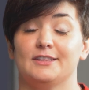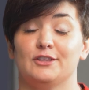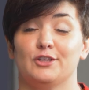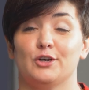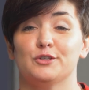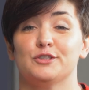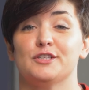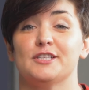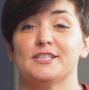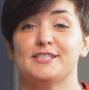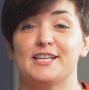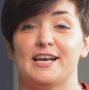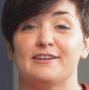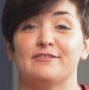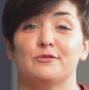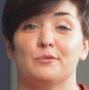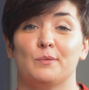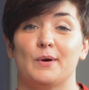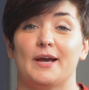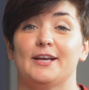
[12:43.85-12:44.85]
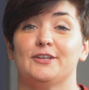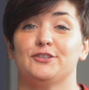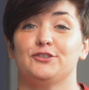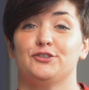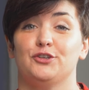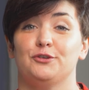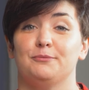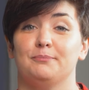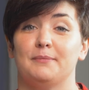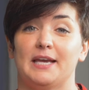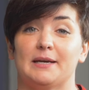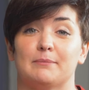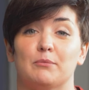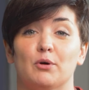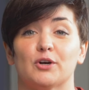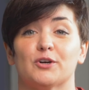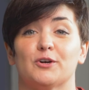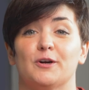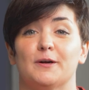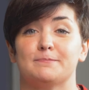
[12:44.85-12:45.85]
Those are the seven ways to make
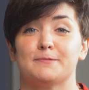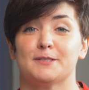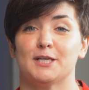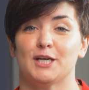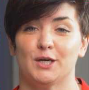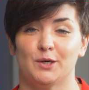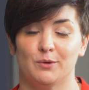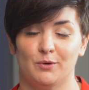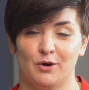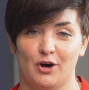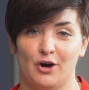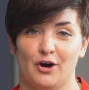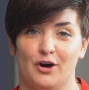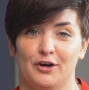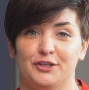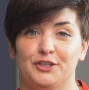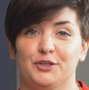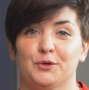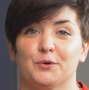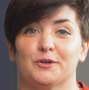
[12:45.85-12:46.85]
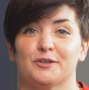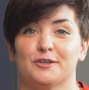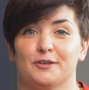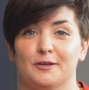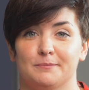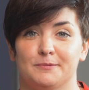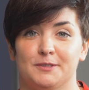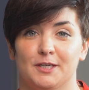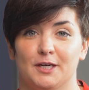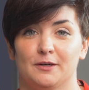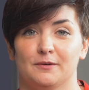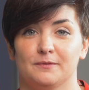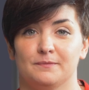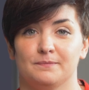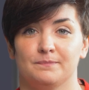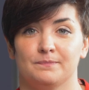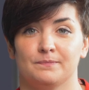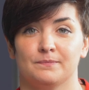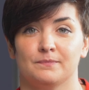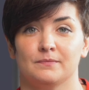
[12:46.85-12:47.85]
more crypto on your crypto.
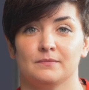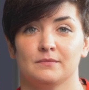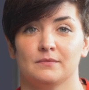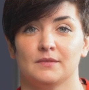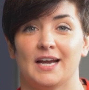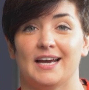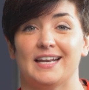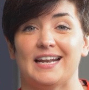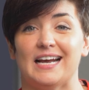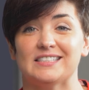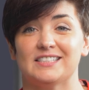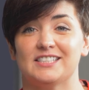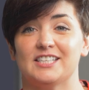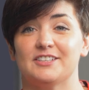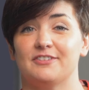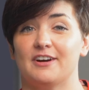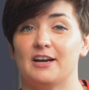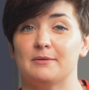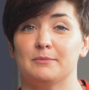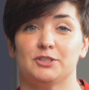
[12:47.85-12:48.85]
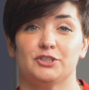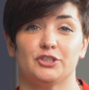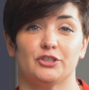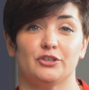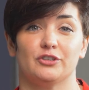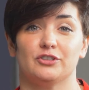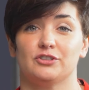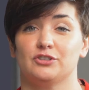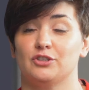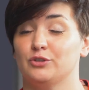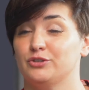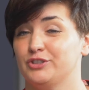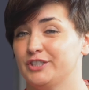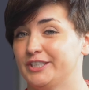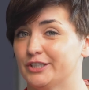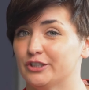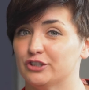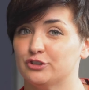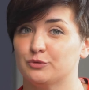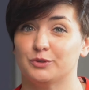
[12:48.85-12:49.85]
And as DeFi matures, those
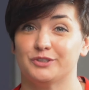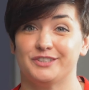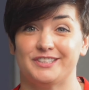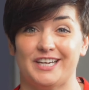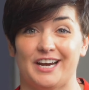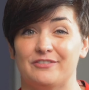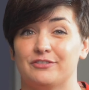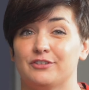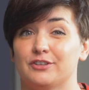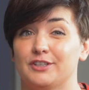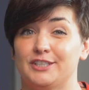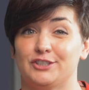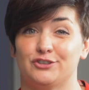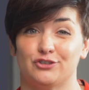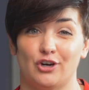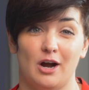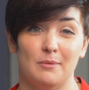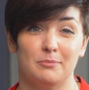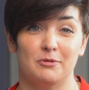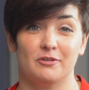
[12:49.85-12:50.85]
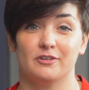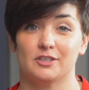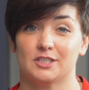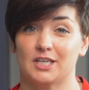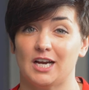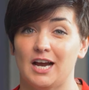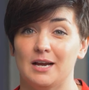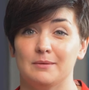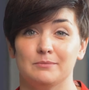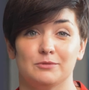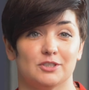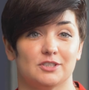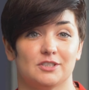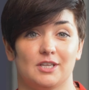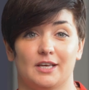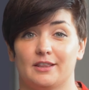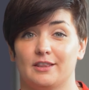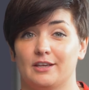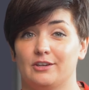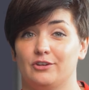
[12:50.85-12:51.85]
yields will definitely drop over time, just
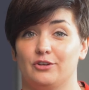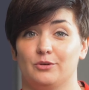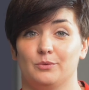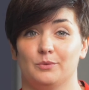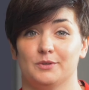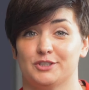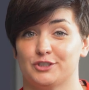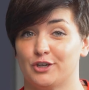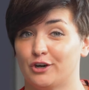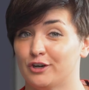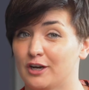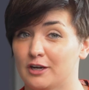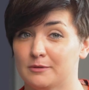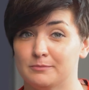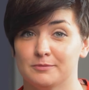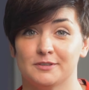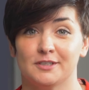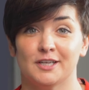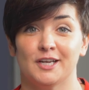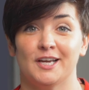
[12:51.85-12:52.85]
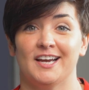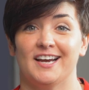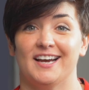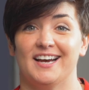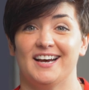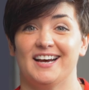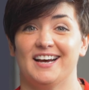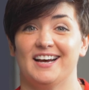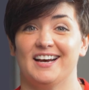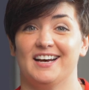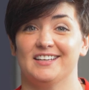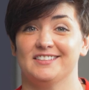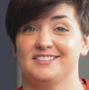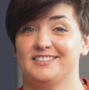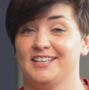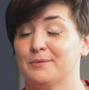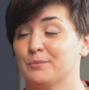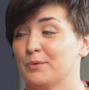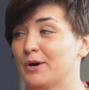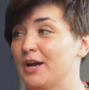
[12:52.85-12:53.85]
like they do with startups. Uh,
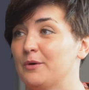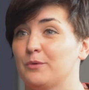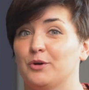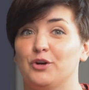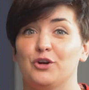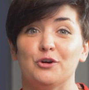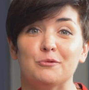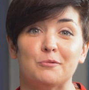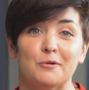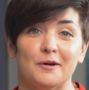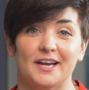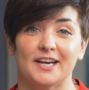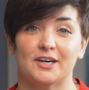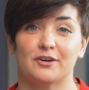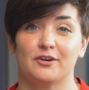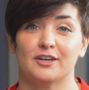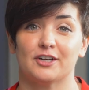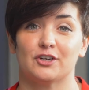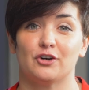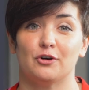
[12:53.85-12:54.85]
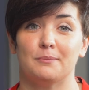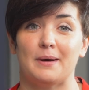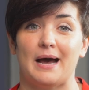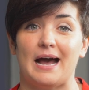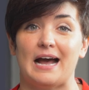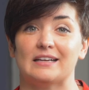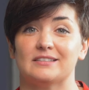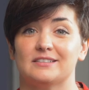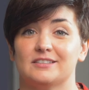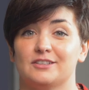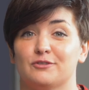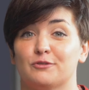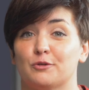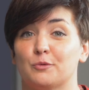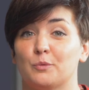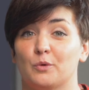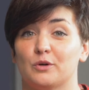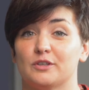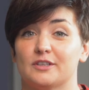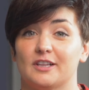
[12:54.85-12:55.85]
same way when Uber hit critical mass, the
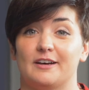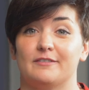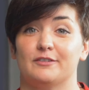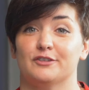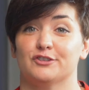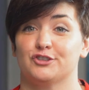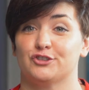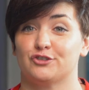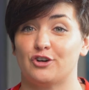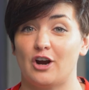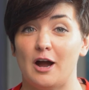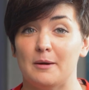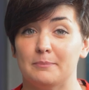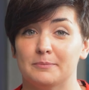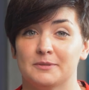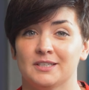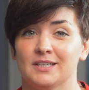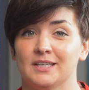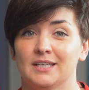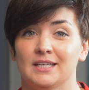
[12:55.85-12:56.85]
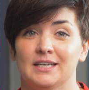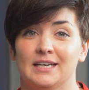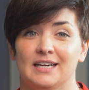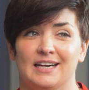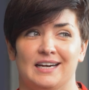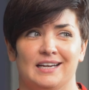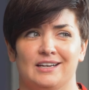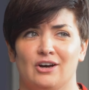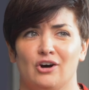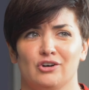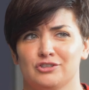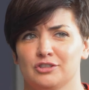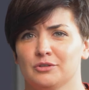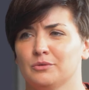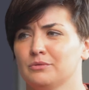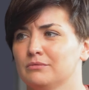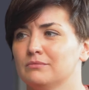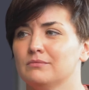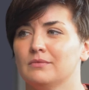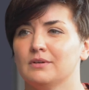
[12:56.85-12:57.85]
reward levels dropped. And
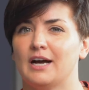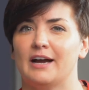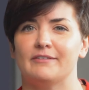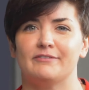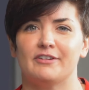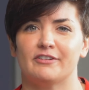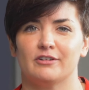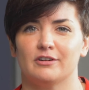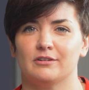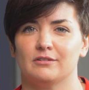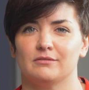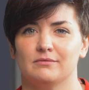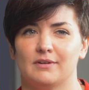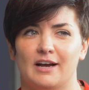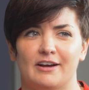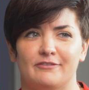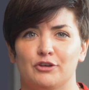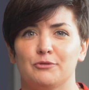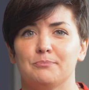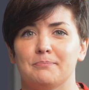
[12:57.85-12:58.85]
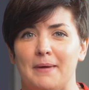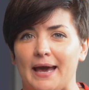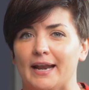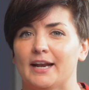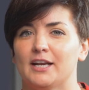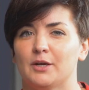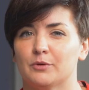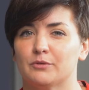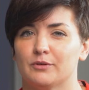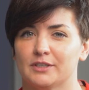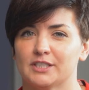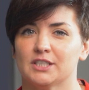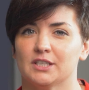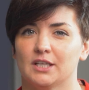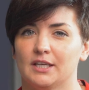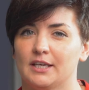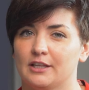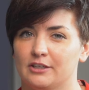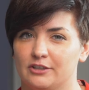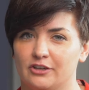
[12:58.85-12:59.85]
also, I've never, have you met anyone
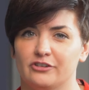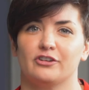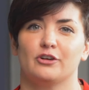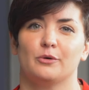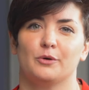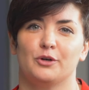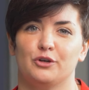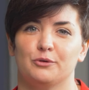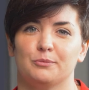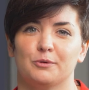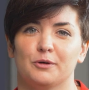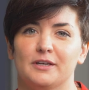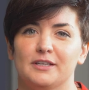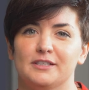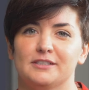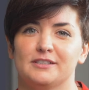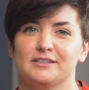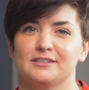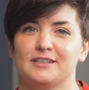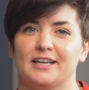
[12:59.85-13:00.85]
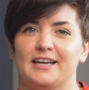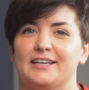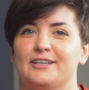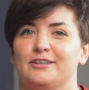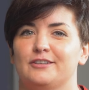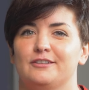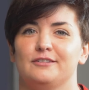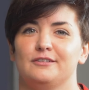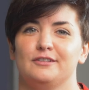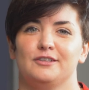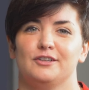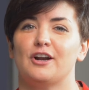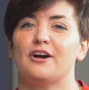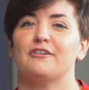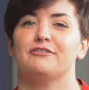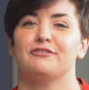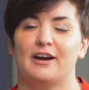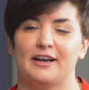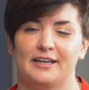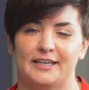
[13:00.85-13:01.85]
recently that doesn't know what Uber is? It's like, you're
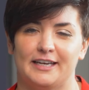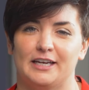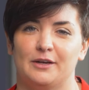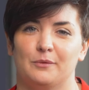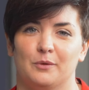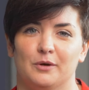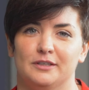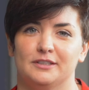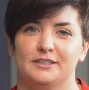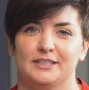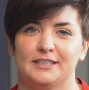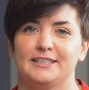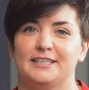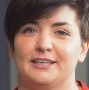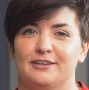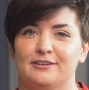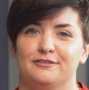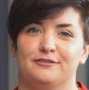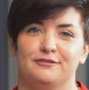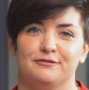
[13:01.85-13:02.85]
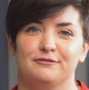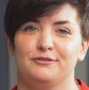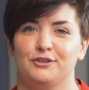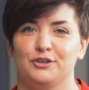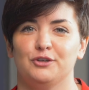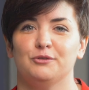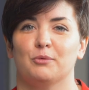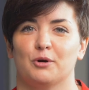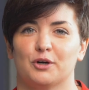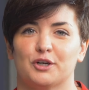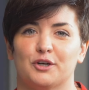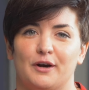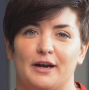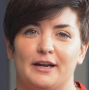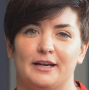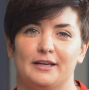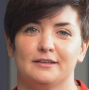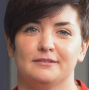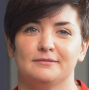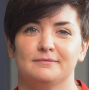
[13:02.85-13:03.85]
not finding anyone to give you more
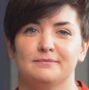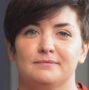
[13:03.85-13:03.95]
credit.